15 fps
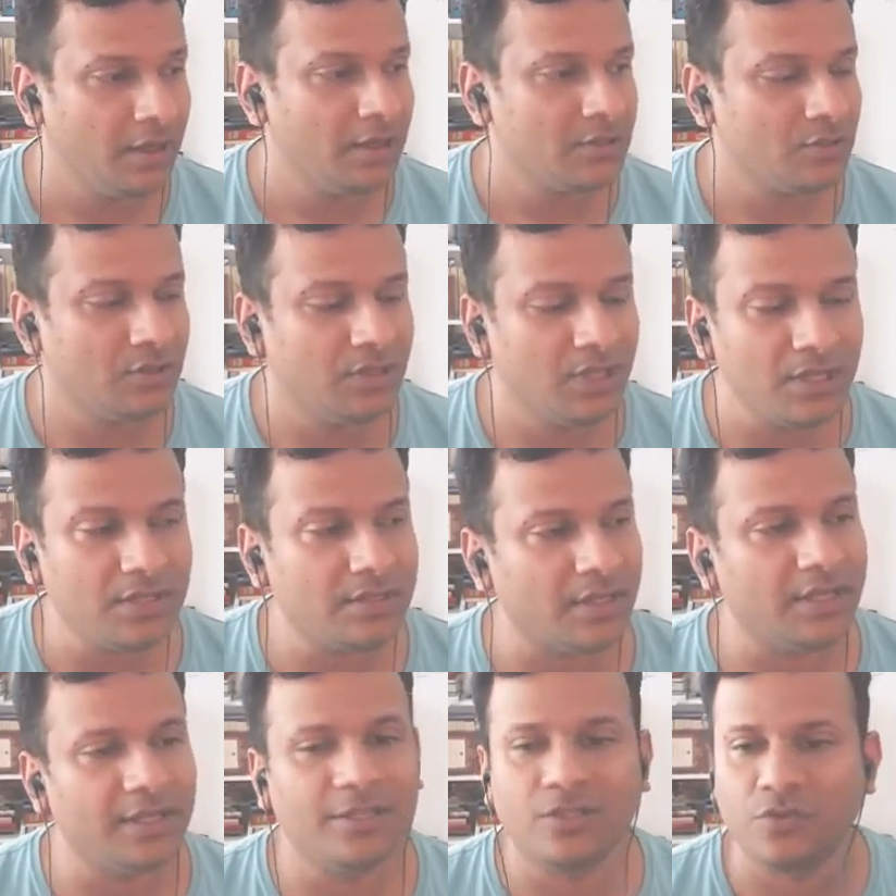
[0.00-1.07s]
So this
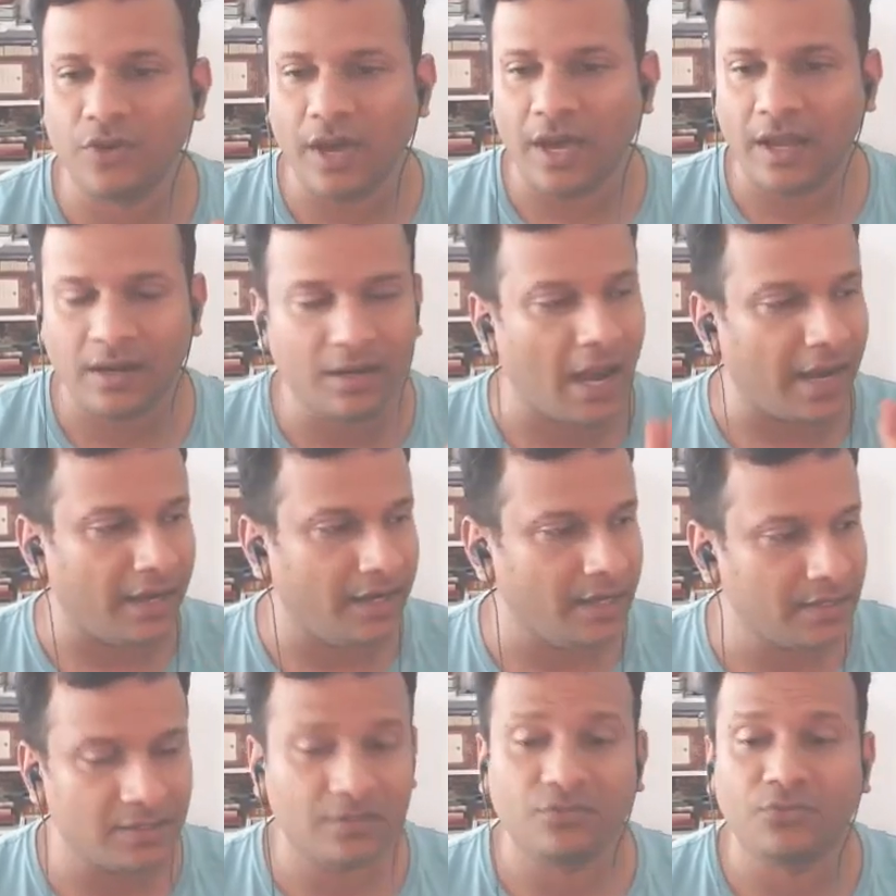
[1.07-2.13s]
is where
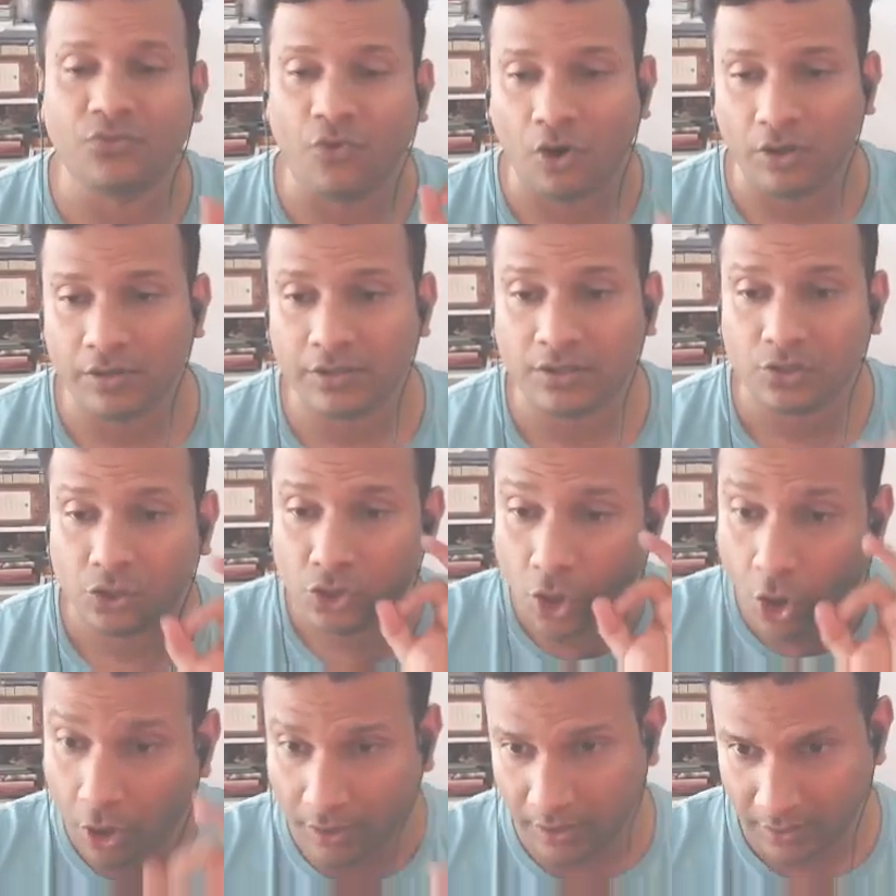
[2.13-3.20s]
guidance falls
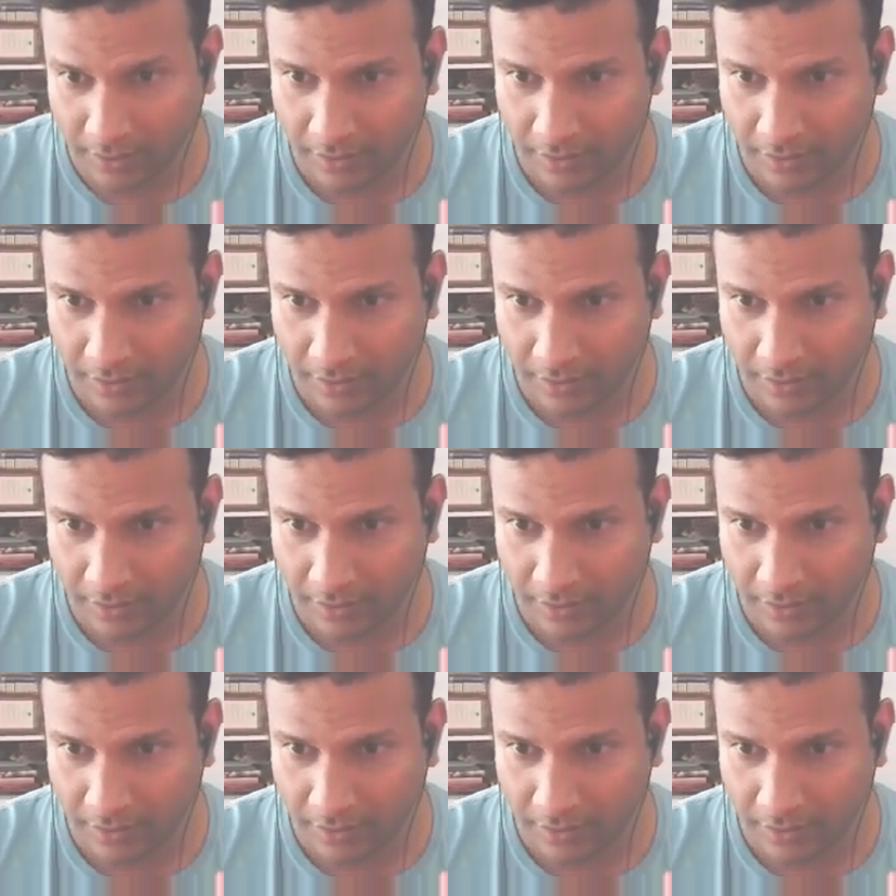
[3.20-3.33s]
short,